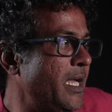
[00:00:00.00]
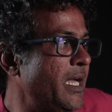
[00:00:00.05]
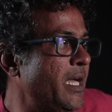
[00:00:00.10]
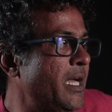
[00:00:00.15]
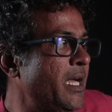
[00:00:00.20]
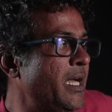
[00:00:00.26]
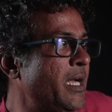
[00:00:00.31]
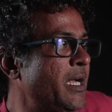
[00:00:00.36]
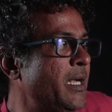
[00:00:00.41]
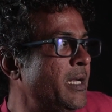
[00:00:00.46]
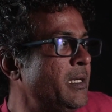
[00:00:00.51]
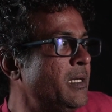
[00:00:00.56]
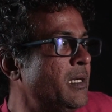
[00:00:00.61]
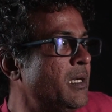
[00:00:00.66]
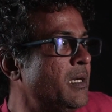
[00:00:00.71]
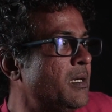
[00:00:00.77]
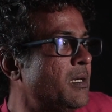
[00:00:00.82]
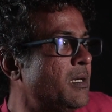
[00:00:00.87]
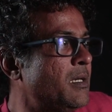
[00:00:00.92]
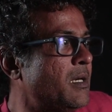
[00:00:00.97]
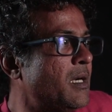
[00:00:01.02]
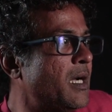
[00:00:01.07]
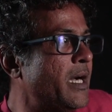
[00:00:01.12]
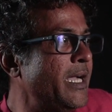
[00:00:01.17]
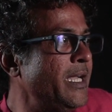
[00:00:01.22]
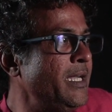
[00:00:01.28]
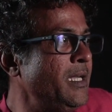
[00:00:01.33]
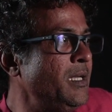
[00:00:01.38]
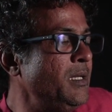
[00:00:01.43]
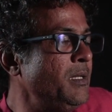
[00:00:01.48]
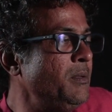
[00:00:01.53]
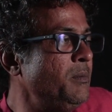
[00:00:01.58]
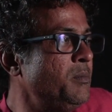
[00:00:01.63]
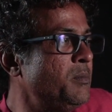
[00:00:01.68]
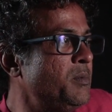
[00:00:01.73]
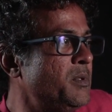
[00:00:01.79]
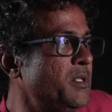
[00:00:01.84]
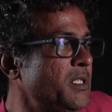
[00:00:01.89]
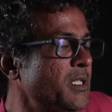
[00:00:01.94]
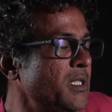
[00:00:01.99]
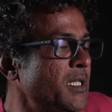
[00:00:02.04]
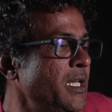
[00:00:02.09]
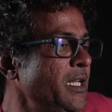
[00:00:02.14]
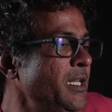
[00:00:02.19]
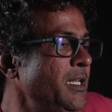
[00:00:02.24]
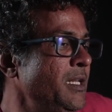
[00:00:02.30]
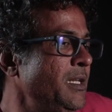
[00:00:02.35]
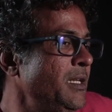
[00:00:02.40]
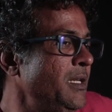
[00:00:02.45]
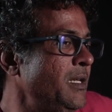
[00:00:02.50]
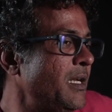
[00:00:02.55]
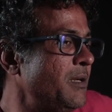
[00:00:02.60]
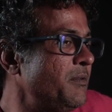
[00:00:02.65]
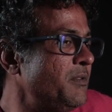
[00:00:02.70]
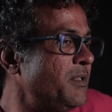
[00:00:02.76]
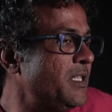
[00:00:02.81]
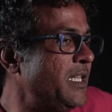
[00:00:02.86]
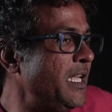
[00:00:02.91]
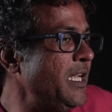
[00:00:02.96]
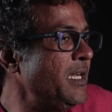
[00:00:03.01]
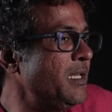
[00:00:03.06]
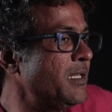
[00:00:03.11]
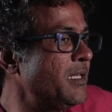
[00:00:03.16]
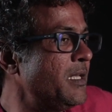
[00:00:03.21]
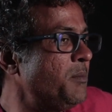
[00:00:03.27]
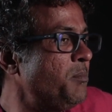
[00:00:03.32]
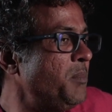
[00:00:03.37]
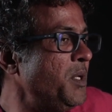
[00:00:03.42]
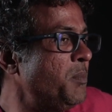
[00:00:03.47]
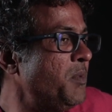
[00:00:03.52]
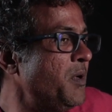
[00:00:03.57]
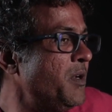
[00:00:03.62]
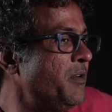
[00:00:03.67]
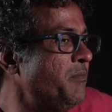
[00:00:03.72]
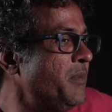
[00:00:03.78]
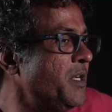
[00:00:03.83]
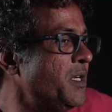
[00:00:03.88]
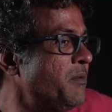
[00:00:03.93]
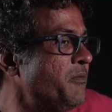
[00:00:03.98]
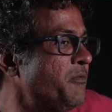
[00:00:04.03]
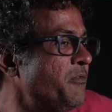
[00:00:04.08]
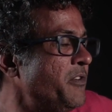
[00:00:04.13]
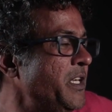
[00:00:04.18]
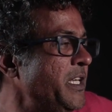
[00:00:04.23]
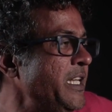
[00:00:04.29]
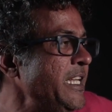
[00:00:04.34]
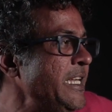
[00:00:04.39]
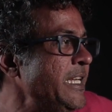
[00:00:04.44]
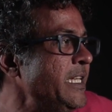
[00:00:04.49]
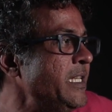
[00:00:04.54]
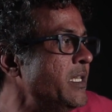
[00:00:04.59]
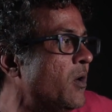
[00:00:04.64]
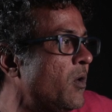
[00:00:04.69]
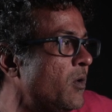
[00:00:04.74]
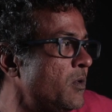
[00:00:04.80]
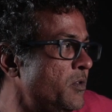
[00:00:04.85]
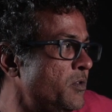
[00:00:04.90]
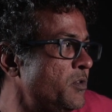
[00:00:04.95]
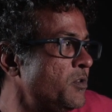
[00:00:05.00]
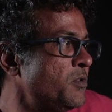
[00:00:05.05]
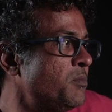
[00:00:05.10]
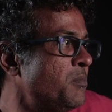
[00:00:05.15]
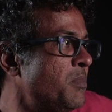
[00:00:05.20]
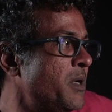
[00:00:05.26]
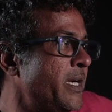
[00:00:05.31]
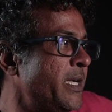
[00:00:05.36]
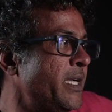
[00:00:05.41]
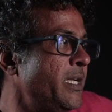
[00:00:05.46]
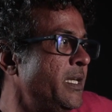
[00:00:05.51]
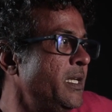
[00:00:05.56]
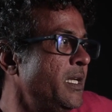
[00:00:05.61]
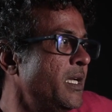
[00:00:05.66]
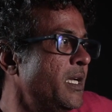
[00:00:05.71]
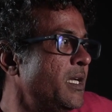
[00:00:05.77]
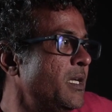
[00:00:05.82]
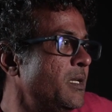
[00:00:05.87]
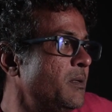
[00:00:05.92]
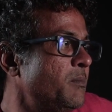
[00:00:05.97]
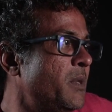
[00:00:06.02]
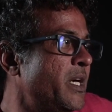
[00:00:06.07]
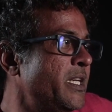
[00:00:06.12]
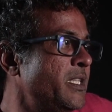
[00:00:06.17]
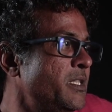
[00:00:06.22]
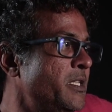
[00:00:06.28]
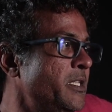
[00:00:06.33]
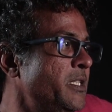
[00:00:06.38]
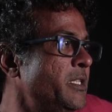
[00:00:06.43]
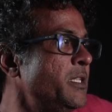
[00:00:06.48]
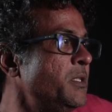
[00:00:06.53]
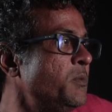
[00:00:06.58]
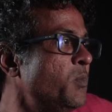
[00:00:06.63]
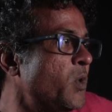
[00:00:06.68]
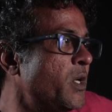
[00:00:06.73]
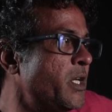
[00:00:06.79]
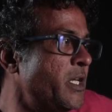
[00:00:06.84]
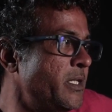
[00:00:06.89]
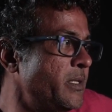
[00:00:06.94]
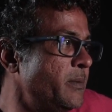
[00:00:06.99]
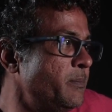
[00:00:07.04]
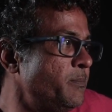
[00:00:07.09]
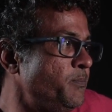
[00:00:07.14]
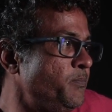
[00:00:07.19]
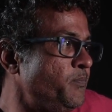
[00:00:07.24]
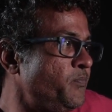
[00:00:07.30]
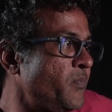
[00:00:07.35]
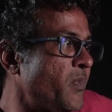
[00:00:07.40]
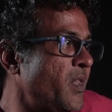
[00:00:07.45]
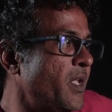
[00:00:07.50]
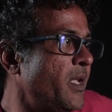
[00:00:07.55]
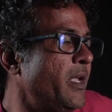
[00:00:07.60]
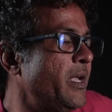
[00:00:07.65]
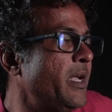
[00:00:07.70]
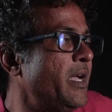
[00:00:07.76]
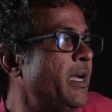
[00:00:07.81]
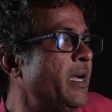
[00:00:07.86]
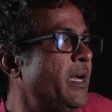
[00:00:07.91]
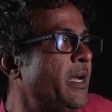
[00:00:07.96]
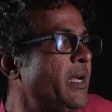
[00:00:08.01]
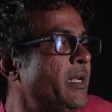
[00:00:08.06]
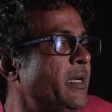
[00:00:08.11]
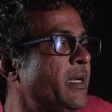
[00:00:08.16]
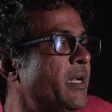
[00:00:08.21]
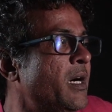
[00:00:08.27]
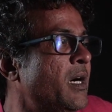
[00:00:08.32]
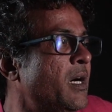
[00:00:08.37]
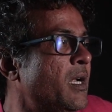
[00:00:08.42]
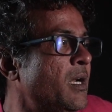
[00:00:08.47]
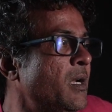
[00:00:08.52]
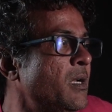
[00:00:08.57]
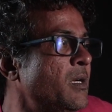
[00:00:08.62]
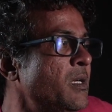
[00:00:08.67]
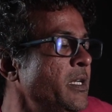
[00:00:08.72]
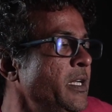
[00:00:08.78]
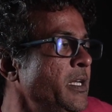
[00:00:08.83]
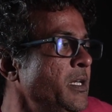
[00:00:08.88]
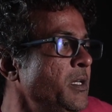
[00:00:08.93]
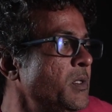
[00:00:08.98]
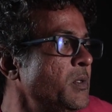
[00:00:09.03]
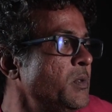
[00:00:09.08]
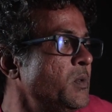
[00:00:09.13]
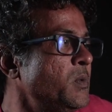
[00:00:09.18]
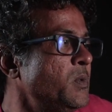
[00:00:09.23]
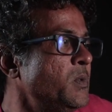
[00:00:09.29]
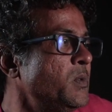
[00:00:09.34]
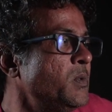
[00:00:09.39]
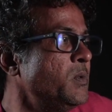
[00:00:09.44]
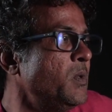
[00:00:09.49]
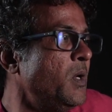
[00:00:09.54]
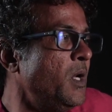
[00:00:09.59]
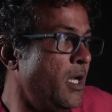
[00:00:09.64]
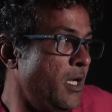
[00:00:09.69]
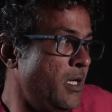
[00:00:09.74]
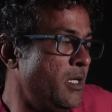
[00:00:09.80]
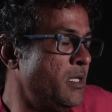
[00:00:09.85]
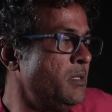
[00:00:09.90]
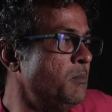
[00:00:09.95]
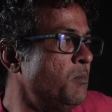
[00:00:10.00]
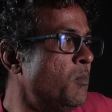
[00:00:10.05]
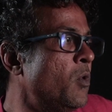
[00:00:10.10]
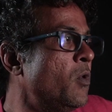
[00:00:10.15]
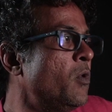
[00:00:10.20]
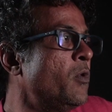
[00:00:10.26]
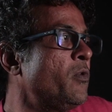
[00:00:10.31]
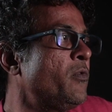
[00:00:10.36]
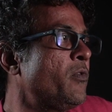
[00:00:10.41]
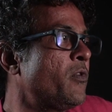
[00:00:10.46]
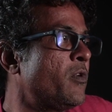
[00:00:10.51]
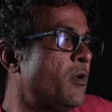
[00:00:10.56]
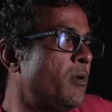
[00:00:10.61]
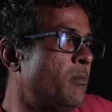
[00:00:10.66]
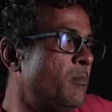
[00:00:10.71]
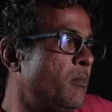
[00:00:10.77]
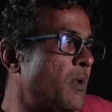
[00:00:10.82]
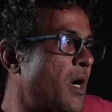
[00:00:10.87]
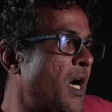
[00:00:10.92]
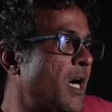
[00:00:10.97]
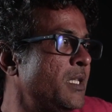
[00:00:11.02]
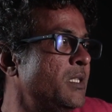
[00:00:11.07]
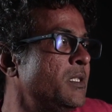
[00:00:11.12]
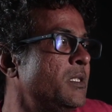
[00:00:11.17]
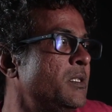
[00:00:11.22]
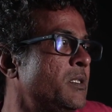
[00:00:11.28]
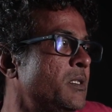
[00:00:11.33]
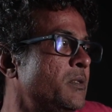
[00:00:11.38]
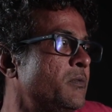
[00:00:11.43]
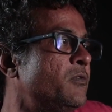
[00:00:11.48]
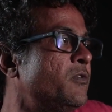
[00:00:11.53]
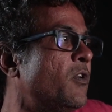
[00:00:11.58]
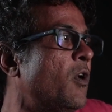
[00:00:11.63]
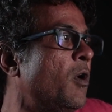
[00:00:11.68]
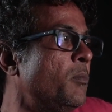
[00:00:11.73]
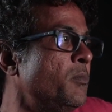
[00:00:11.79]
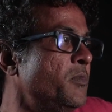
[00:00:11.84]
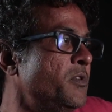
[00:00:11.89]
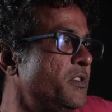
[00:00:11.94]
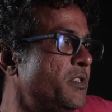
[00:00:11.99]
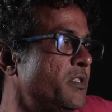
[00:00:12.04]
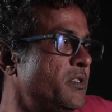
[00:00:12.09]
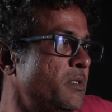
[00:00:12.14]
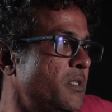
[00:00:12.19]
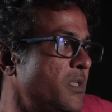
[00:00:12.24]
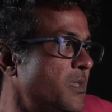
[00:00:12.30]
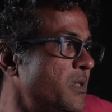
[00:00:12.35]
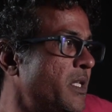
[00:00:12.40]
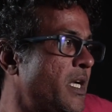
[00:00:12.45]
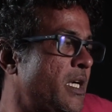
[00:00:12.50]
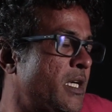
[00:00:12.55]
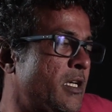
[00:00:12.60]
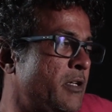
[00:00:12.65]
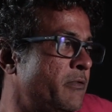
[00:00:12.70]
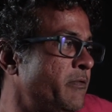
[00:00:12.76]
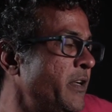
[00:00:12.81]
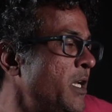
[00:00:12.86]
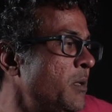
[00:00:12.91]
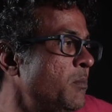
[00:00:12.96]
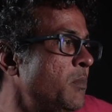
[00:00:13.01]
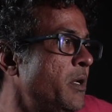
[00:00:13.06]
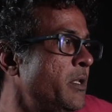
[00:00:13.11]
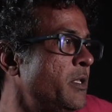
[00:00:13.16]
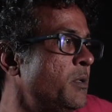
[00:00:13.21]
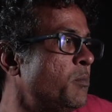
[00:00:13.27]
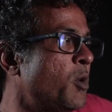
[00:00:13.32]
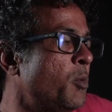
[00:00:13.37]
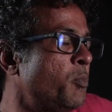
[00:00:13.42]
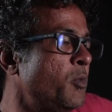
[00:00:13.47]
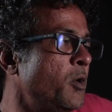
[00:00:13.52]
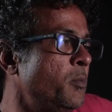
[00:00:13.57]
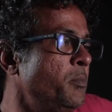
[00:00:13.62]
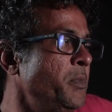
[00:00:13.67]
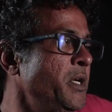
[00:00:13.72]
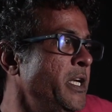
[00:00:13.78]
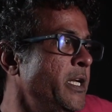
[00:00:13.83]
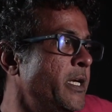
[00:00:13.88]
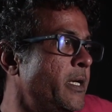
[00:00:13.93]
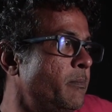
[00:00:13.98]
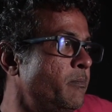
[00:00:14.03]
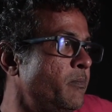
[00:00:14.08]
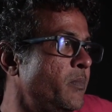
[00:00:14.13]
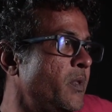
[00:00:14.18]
and I really think that people have become fatigued also by the written word, and are learning to learn more from other forms that are available in the popular media,